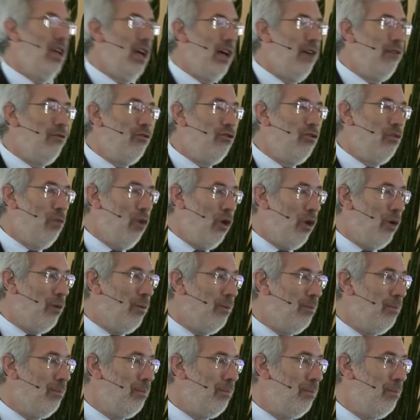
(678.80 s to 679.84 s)
of tomorrow.
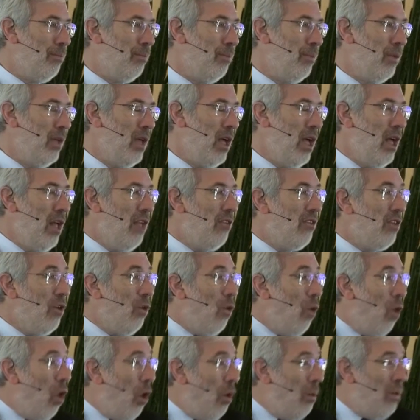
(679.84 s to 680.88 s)
So
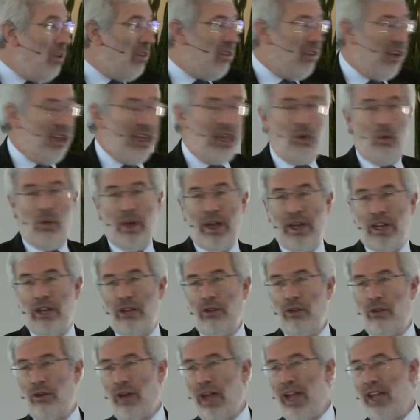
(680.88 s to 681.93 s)
obviously, when an
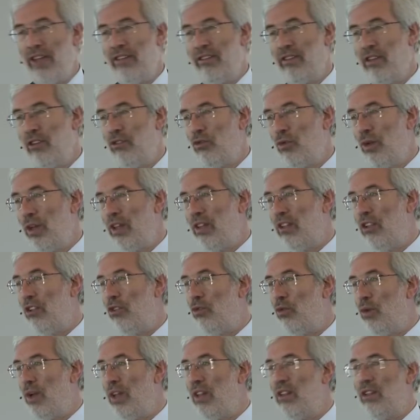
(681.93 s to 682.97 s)
Horizon
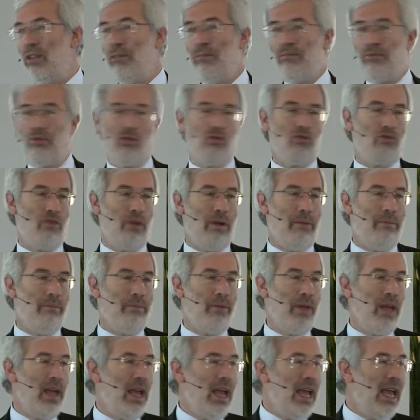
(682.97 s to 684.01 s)
2020 program
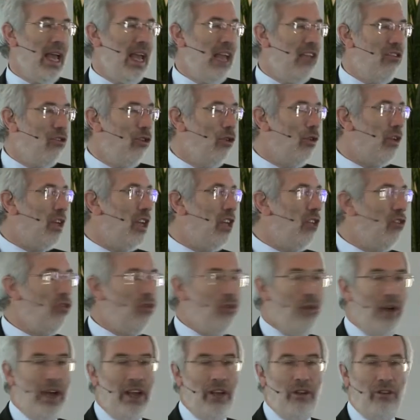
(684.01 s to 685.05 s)
is looking to
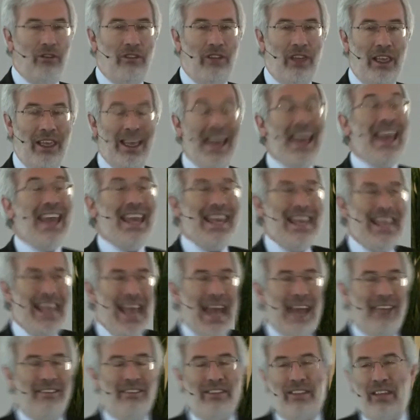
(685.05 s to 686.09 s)
IoT,
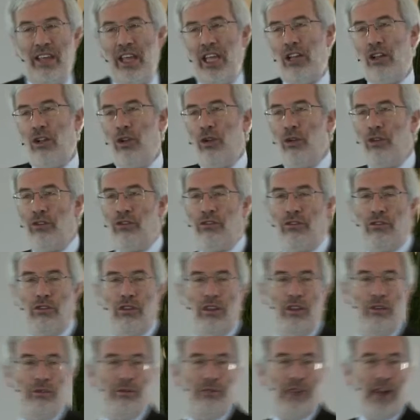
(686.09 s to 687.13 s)
yes, it looks to
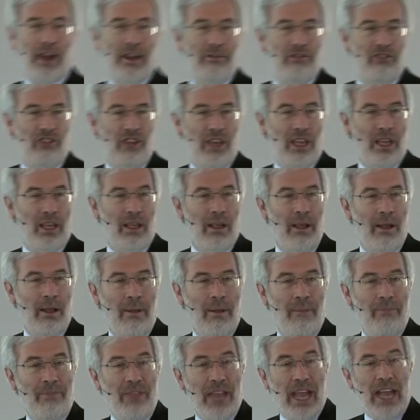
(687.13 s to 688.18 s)
the 5G.
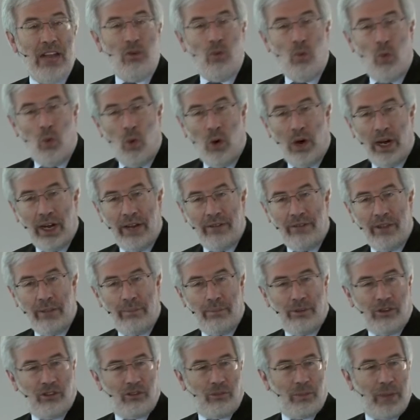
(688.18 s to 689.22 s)
And one of the
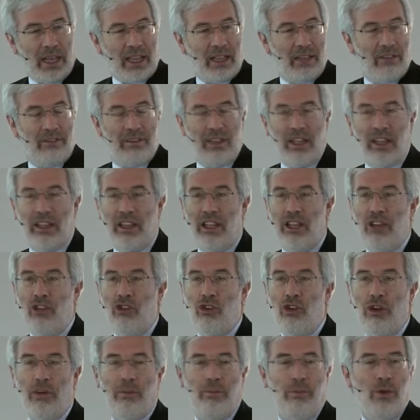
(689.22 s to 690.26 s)
perspectives that in
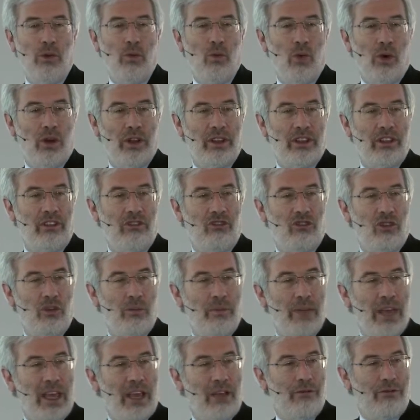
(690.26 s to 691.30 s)
Europe we want is to
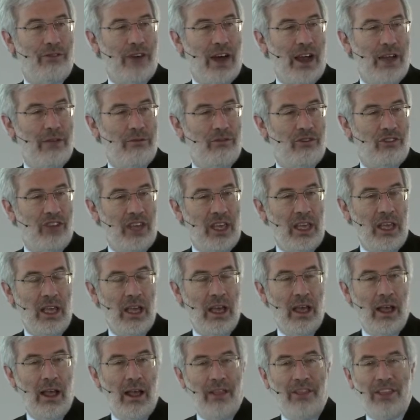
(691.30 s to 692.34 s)
make 5G
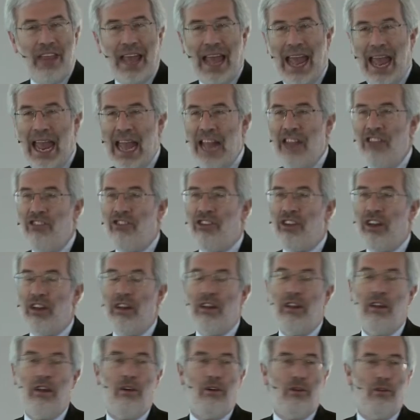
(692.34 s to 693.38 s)
the engine
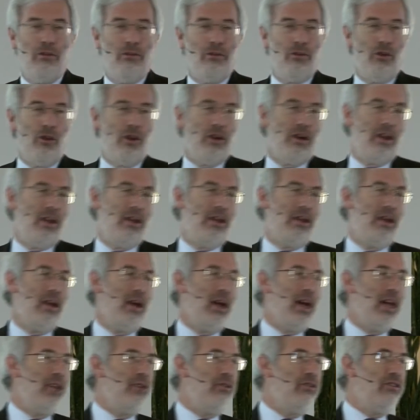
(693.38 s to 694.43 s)
for
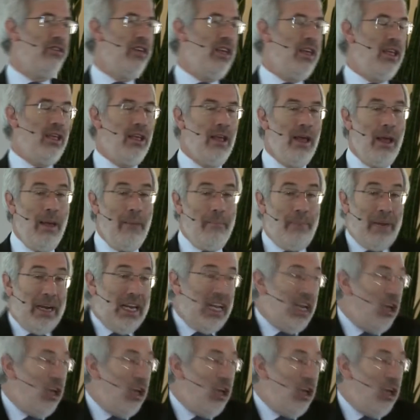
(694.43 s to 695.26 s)
IoT. But it